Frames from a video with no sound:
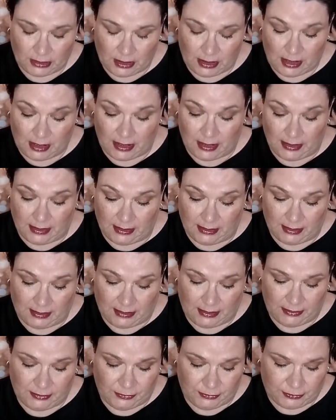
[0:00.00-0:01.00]

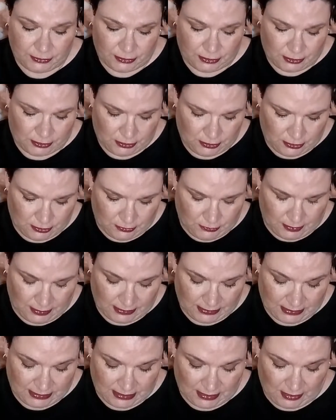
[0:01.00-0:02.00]
Okay, here's two.
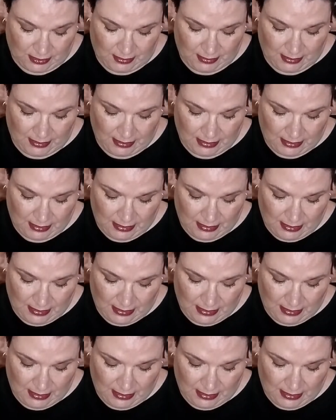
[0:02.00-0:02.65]
Let's see.